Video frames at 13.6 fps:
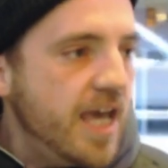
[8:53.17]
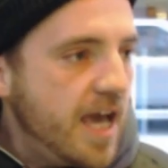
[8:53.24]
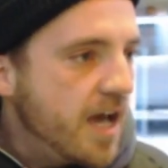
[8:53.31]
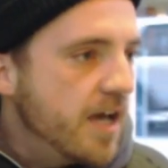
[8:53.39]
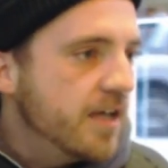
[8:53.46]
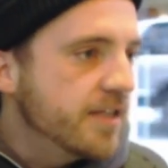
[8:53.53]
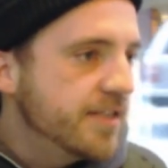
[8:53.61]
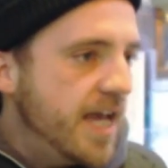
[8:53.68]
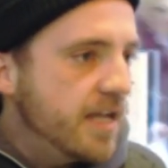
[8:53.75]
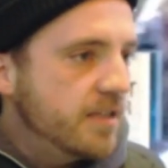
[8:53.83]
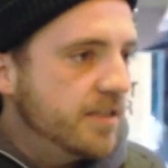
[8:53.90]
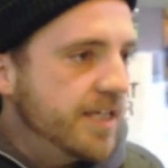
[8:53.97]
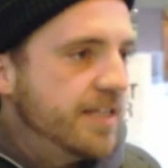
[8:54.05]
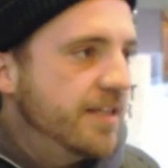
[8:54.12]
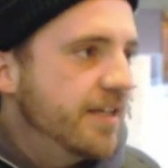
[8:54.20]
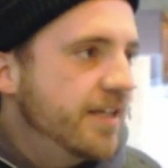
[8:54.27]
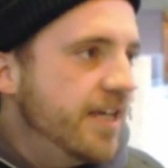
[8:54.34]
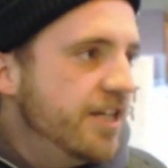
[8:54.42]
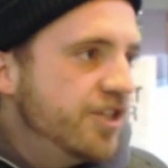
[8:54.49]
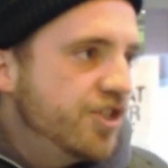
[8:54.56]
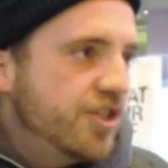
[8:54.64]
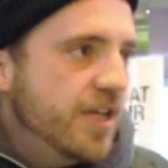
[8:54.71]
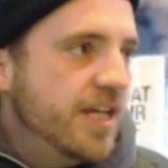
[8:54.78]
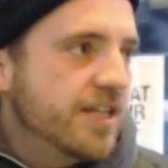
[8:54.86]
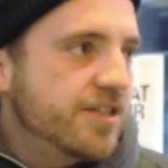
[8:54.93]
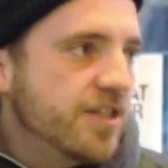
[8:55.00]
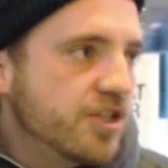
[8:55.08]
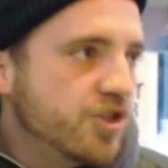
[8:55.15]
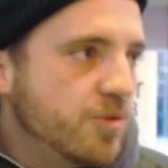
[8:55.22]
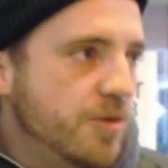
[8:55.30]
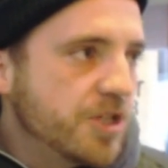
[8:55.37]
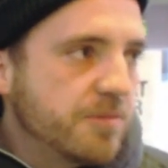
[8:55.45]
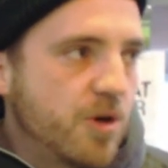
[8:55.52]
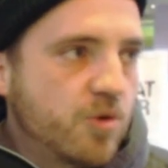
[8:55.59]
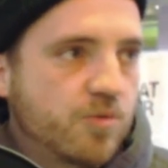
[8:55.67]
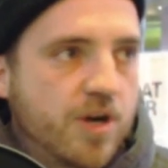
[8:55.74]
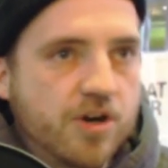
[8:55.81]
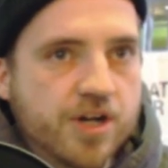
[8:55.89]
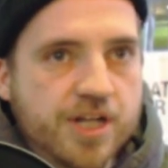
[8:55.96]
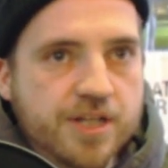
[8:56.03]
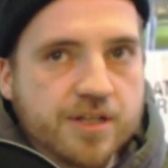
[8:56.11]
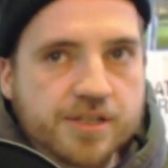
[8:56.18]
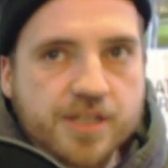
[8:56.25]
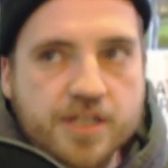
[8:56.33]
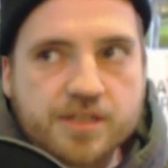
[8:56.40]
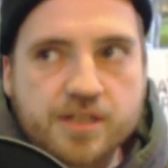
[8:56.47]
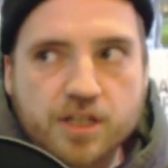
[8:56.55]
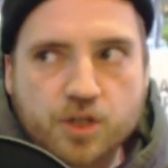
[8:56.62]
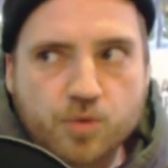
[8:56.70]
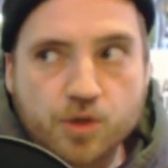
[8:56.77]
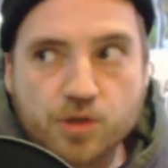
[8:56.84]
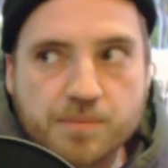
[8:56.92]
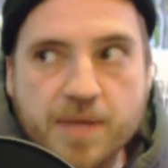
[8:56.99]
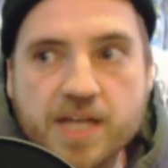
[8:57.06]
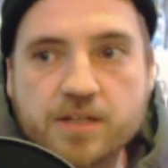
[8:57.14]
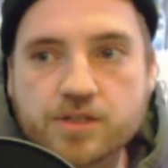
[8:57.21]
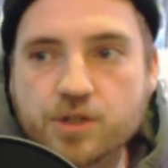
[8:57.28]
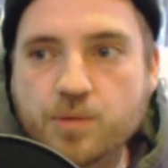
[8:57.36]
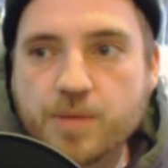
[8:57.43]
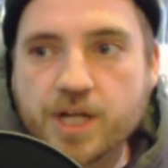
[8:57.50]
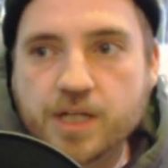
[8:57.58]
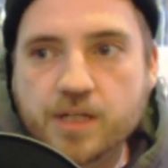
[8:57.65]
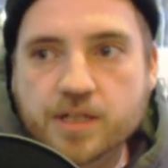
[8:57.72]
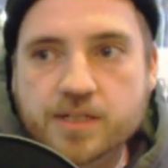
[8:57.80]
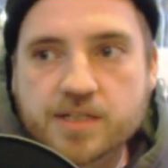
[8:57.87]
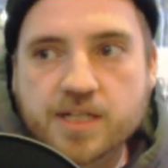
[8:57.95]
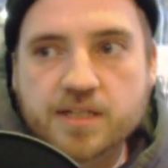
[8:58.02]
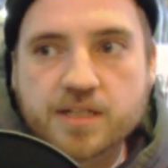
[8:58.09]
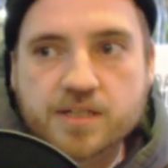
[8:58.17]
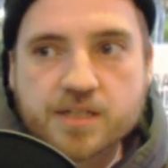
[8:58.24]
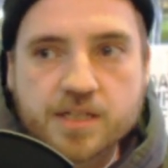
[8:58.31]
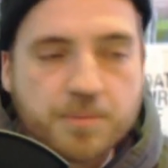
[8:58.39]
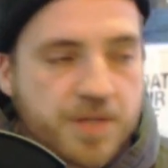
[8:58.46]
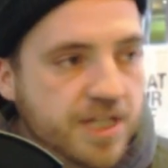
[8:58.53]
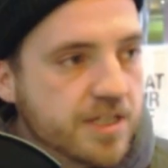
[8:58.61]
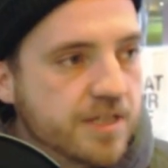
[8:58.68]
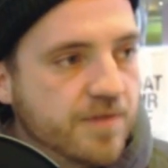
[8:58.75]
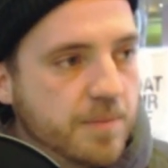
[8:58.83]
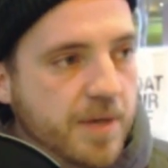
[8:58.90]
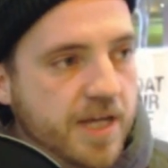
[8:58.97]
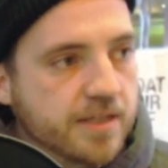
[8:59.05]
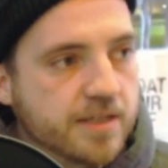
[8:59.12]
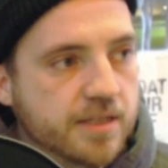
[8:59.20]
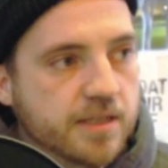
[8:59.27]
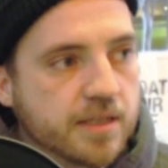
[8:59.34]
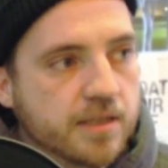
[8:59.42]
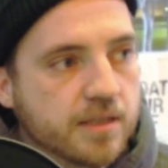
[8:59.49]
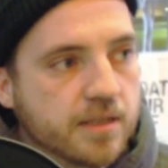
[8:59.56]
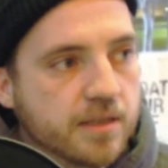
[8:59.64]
Yeah, exactly. Yeah. And it's not so much about rarity in the sense that like we only made so many. It's that this is a piece of a painting.